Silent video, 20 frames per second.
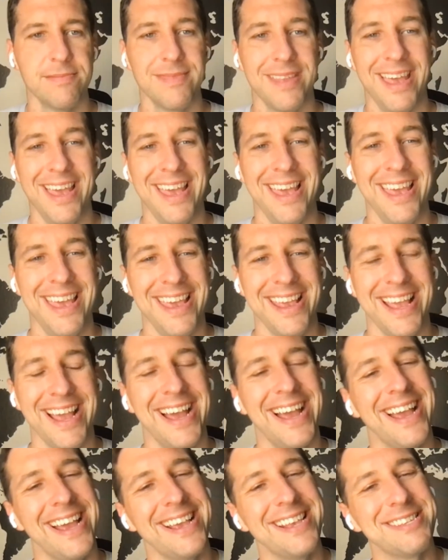Hey
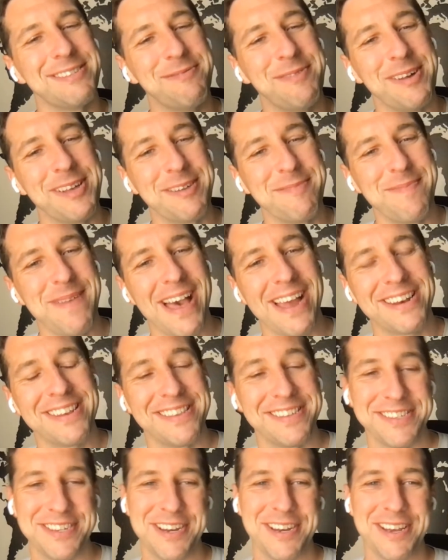guys, welcome back to the
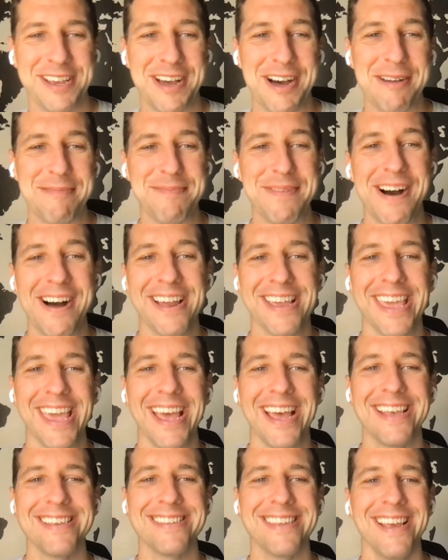ZonCom
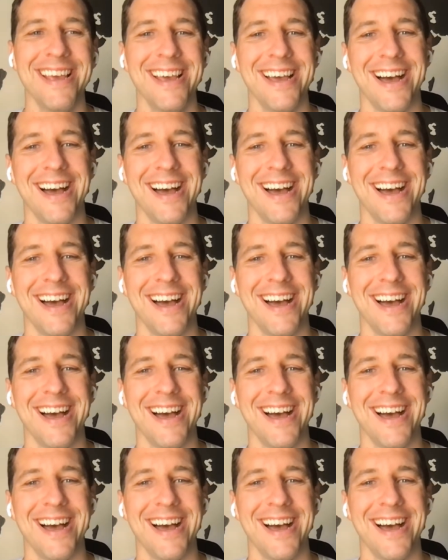podcast.